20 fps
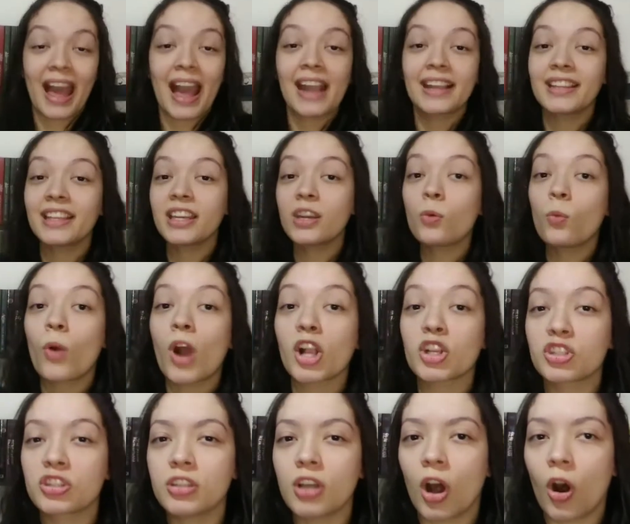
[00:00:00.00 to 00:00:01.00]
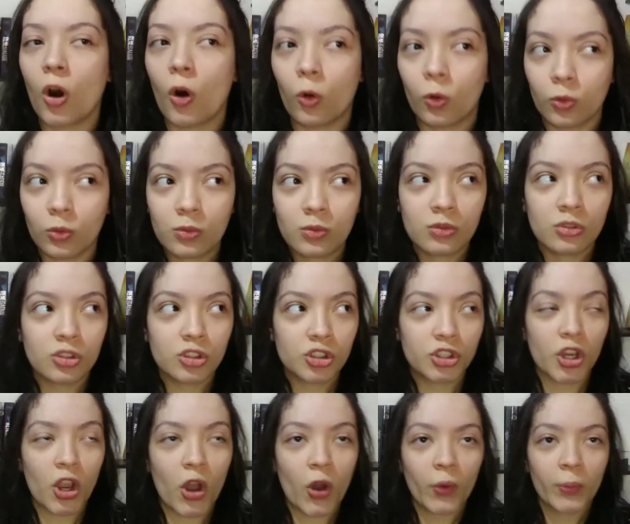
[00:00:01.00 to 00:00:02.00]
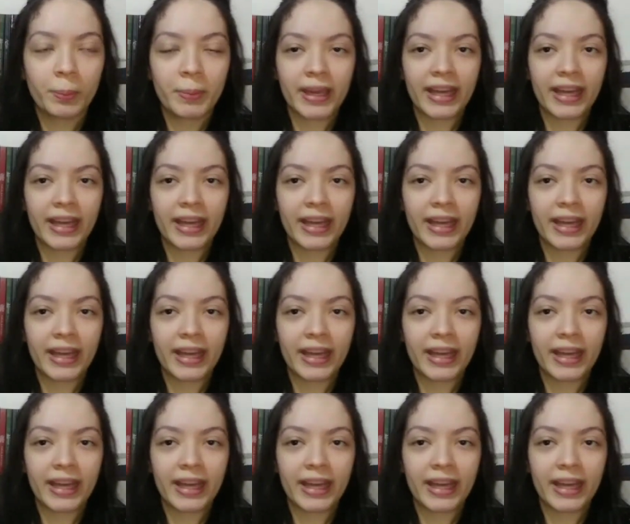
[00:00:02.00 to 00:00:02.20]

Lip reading: I didn't watch the whole show